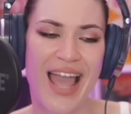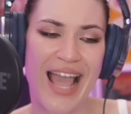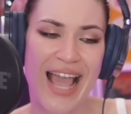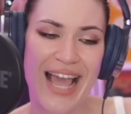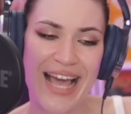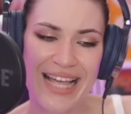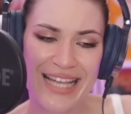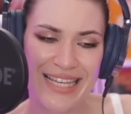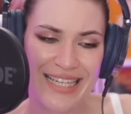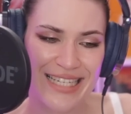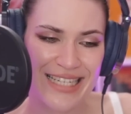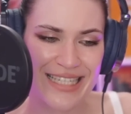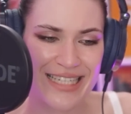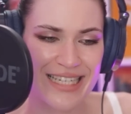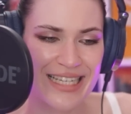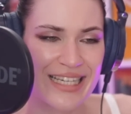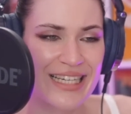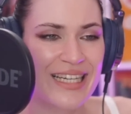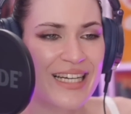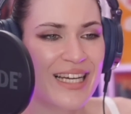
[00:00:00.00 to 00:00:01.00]

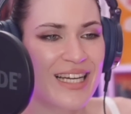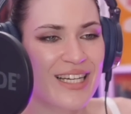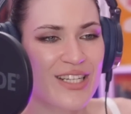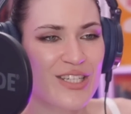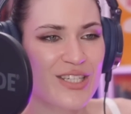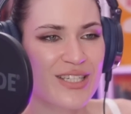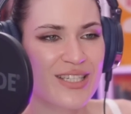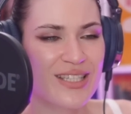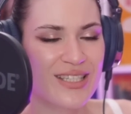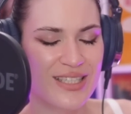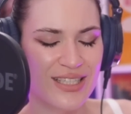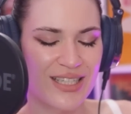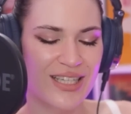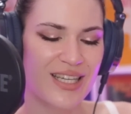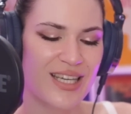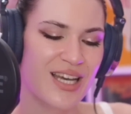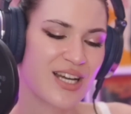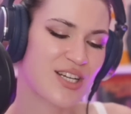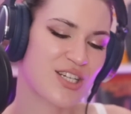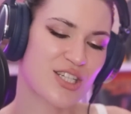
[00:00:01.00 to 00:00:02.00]
and just
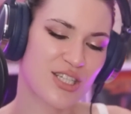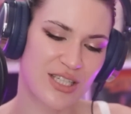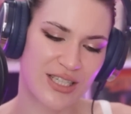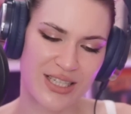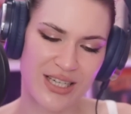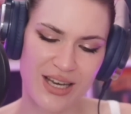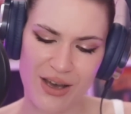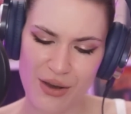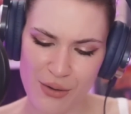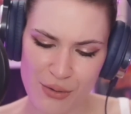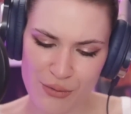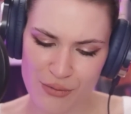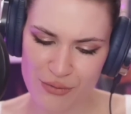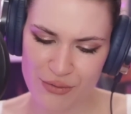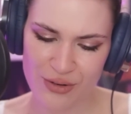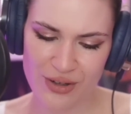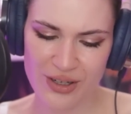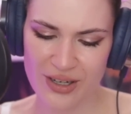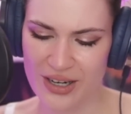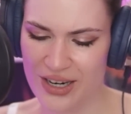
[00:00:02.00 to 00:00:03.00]
gushing
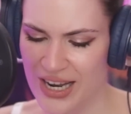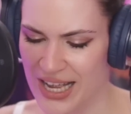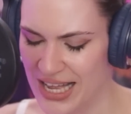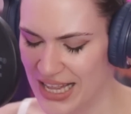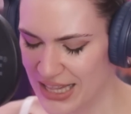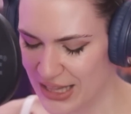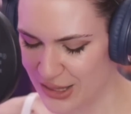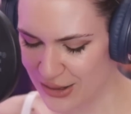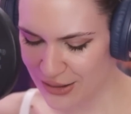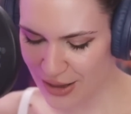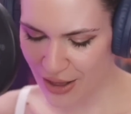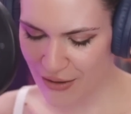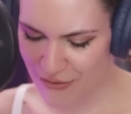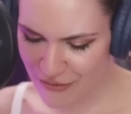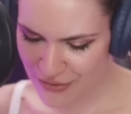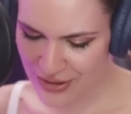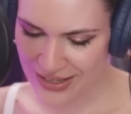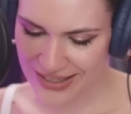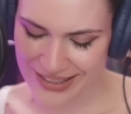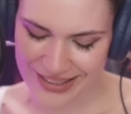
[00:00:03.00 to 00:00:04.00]
over,
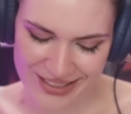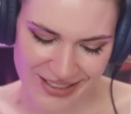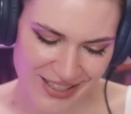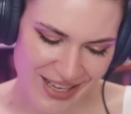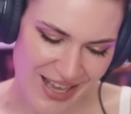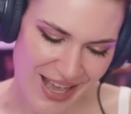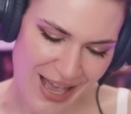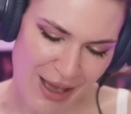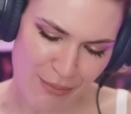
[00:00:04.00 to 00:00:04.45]
loving,